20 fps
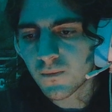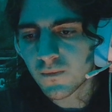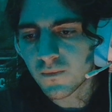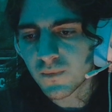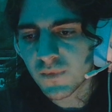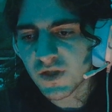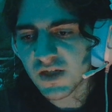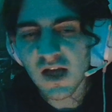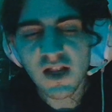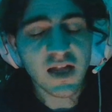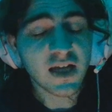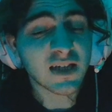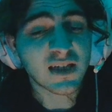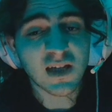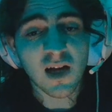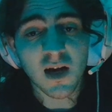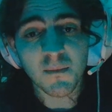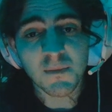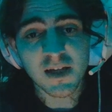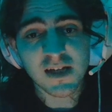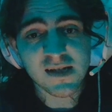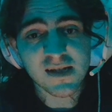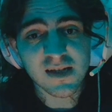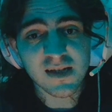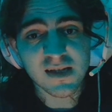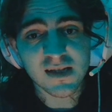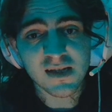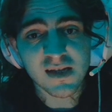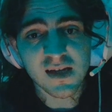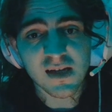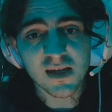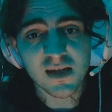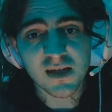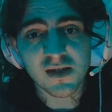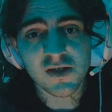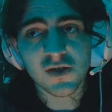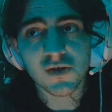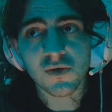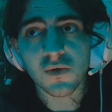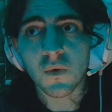It's not like dummies
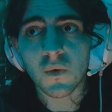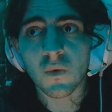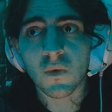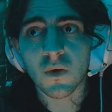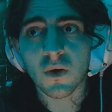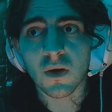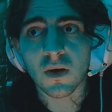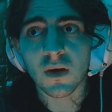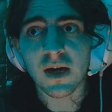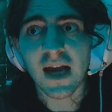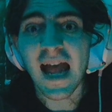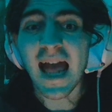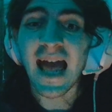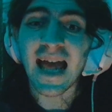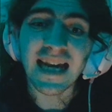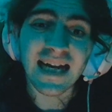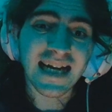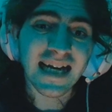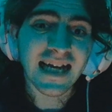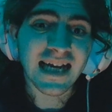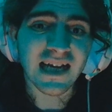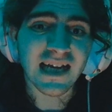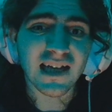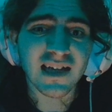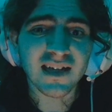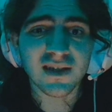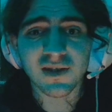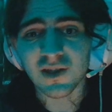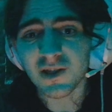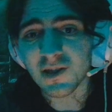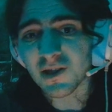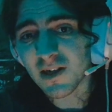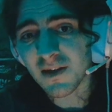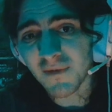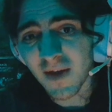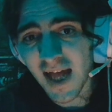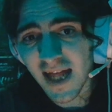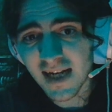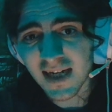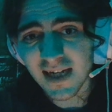exist or editing. You could have
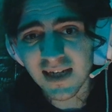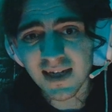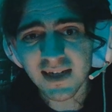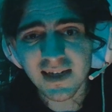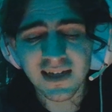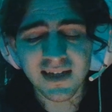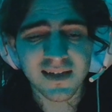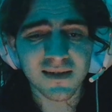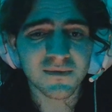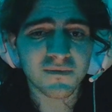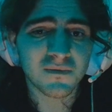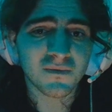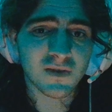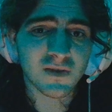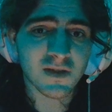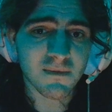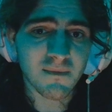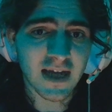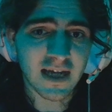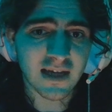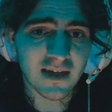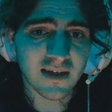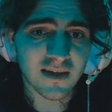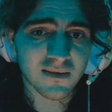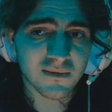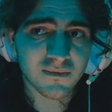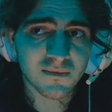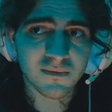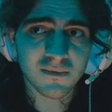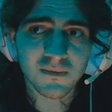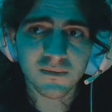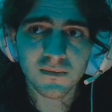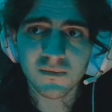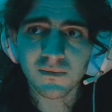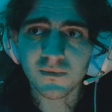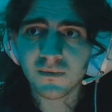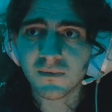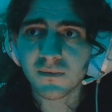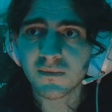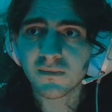edited it to make it
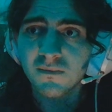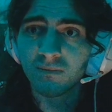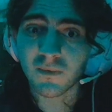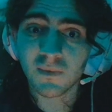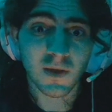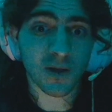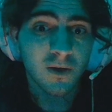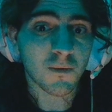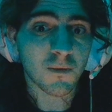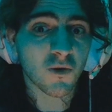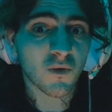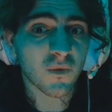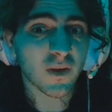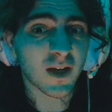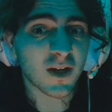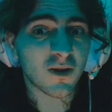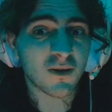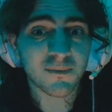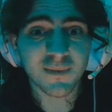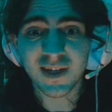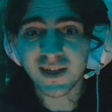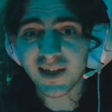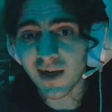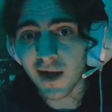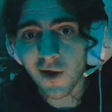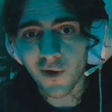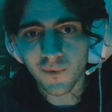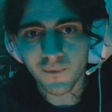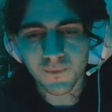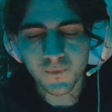look more real, but no.